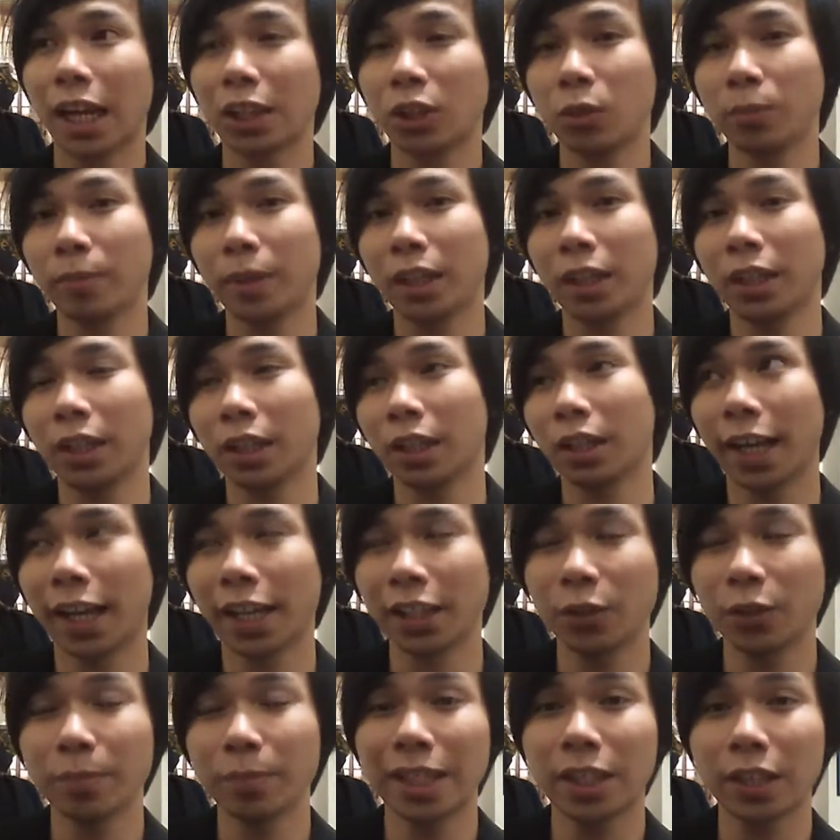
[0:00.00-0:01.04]
you may
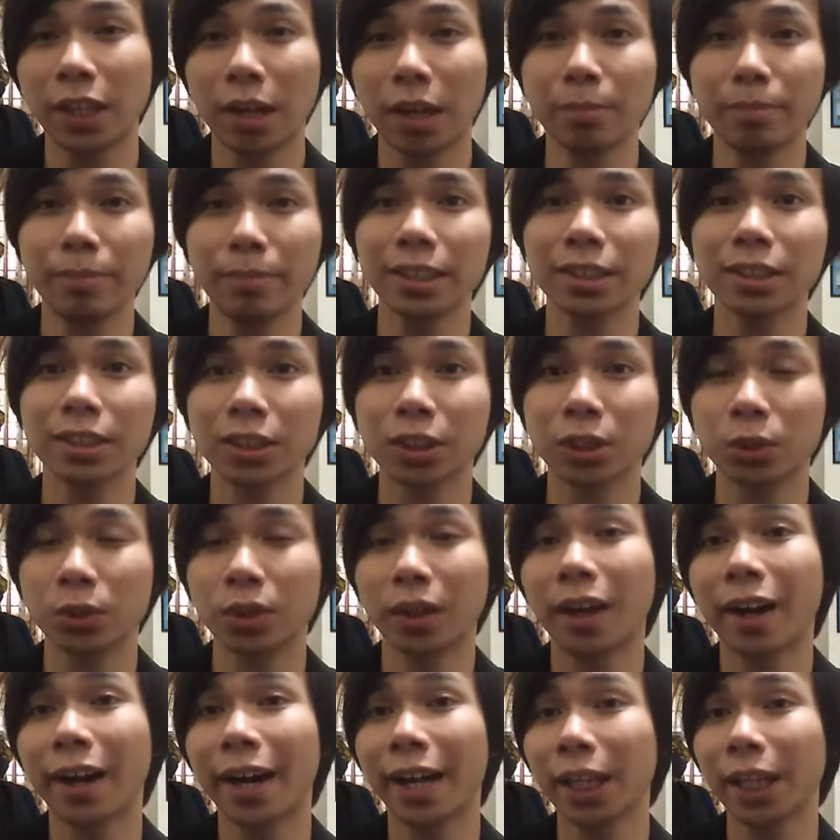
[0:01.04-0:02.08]
admit to the
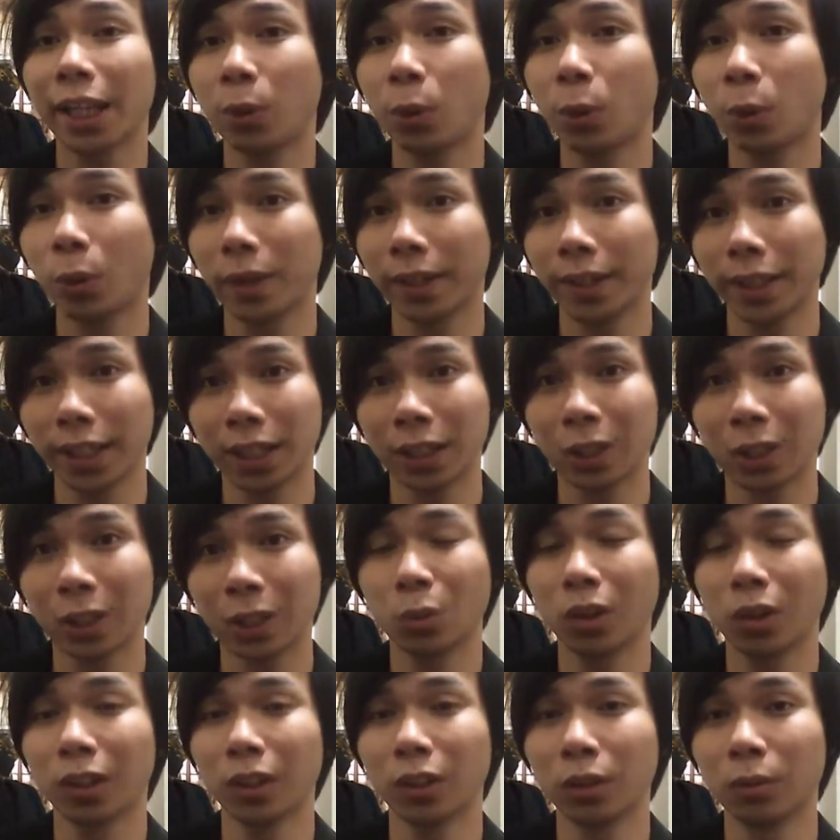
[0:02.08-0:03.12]
High Court in
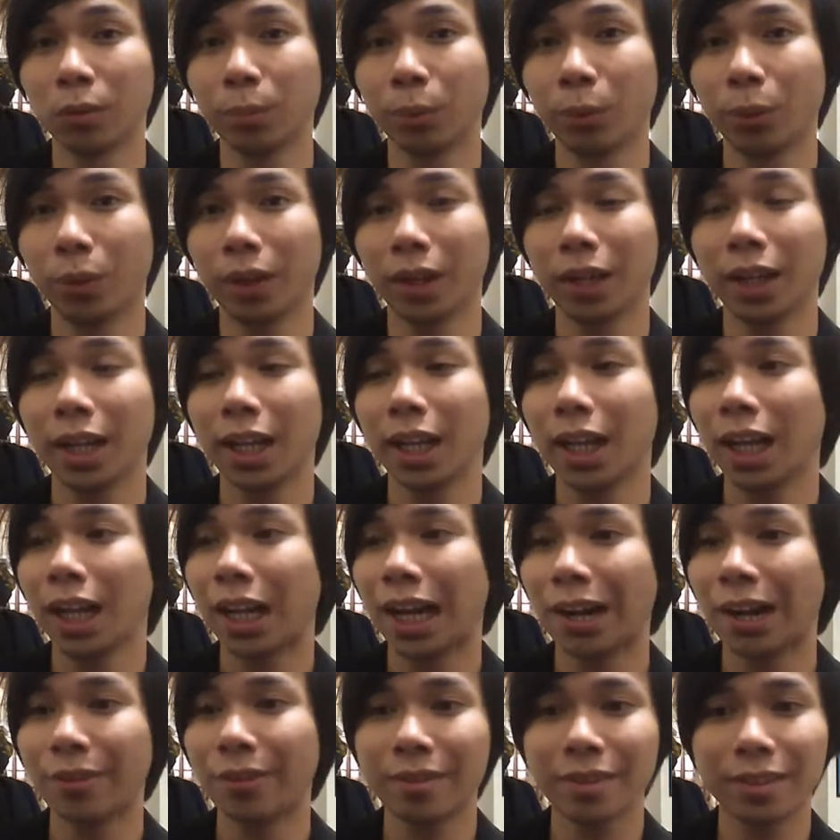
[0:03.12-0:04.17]
Kuala Lumpur.
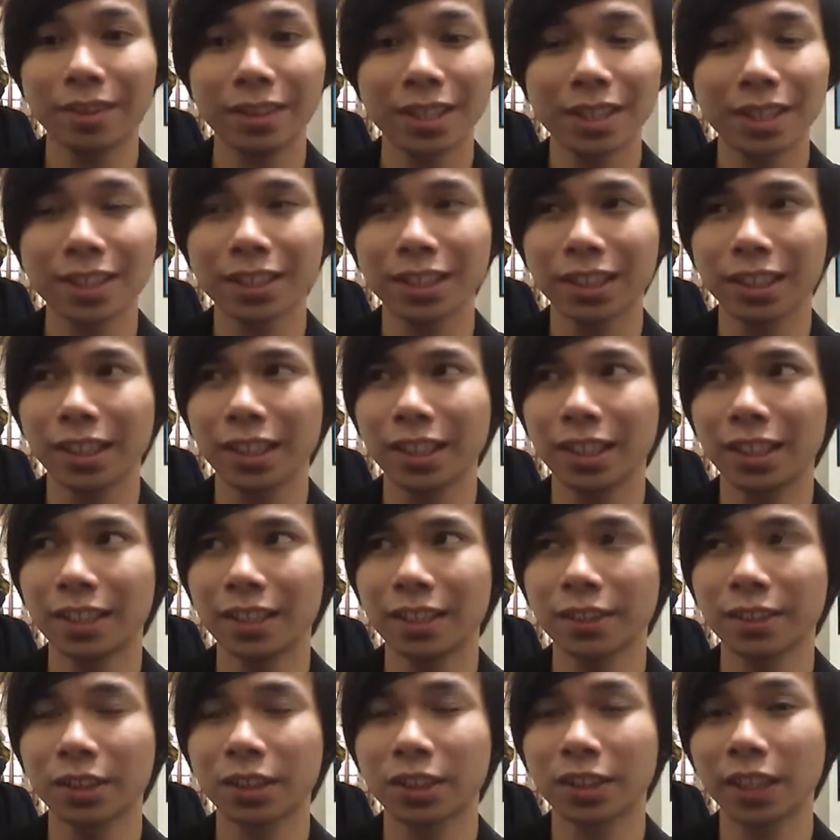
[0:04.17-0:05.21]
However, this
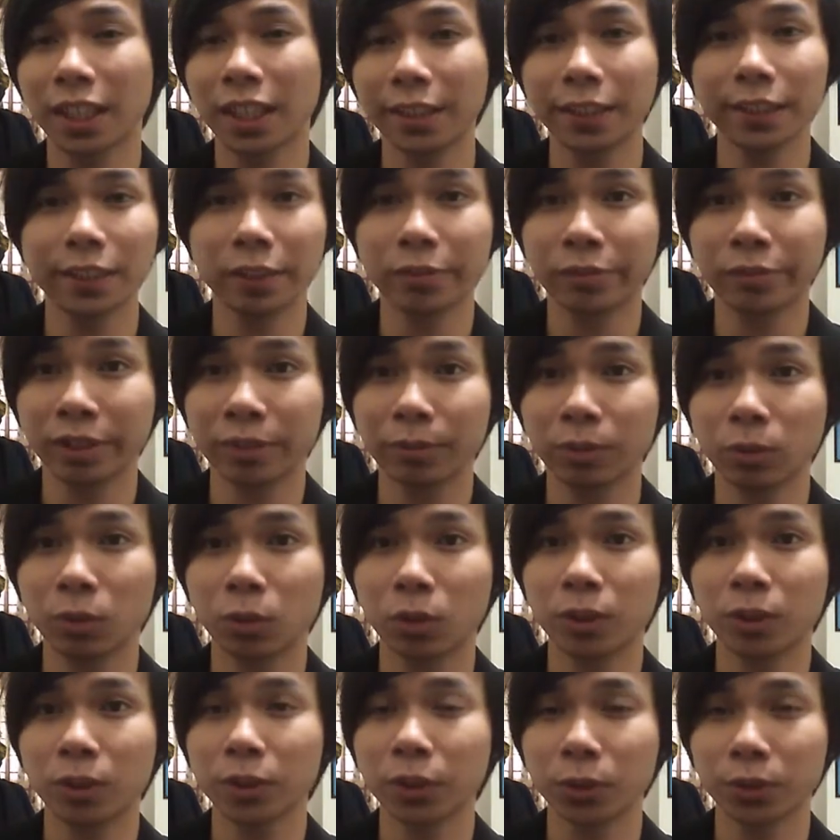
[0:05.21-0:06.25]
is slightly different
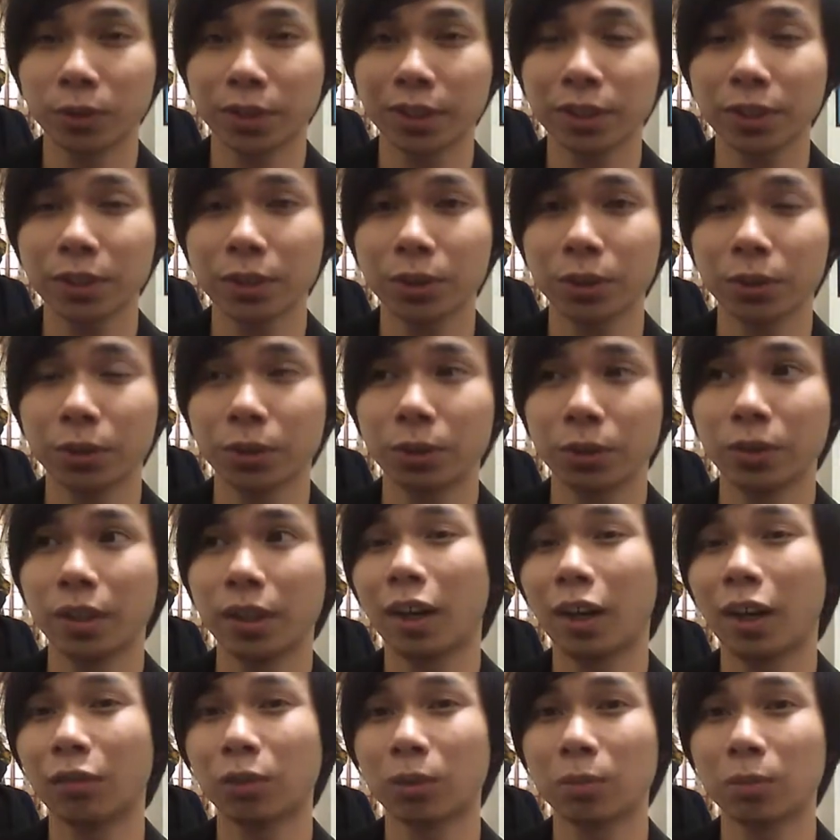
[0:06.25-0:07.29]
for students who
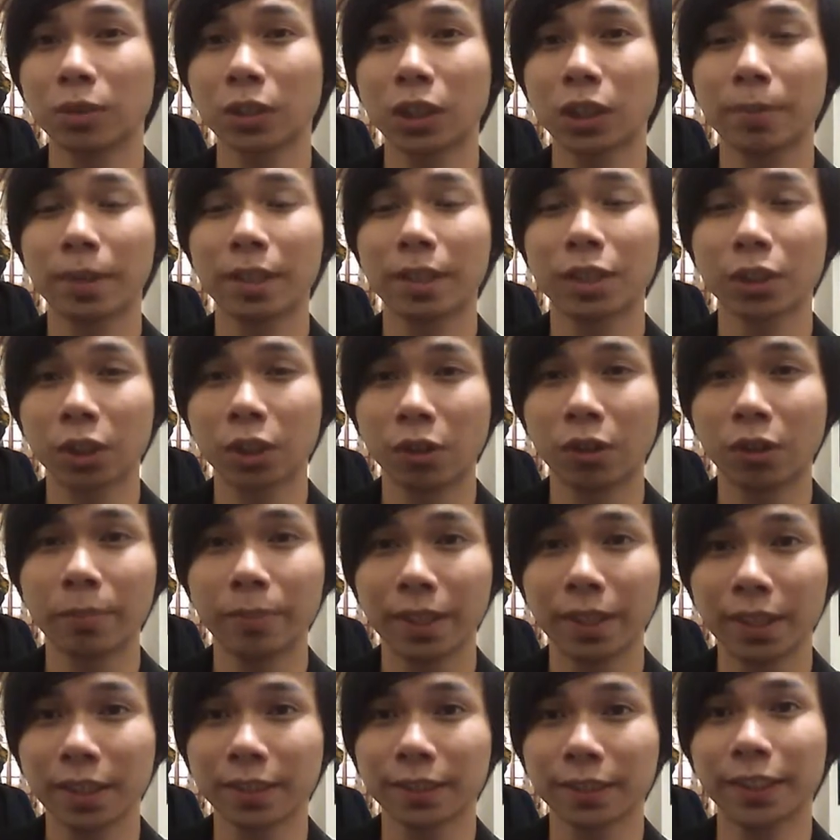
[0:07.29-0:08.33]
are from Sabah and Sarawak
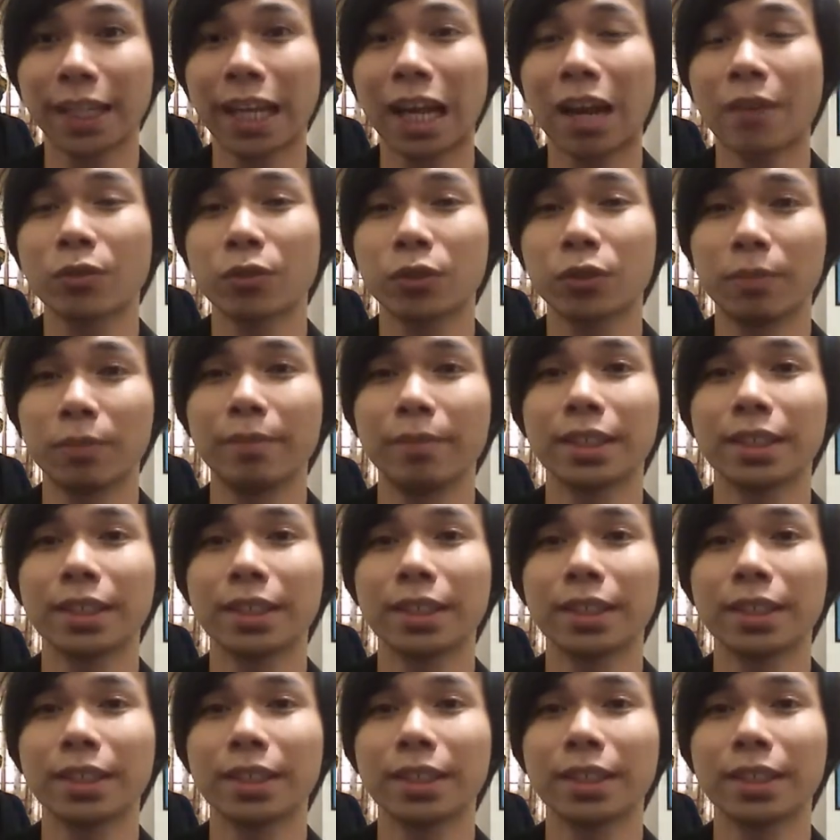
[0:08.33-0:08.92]
because they have to admit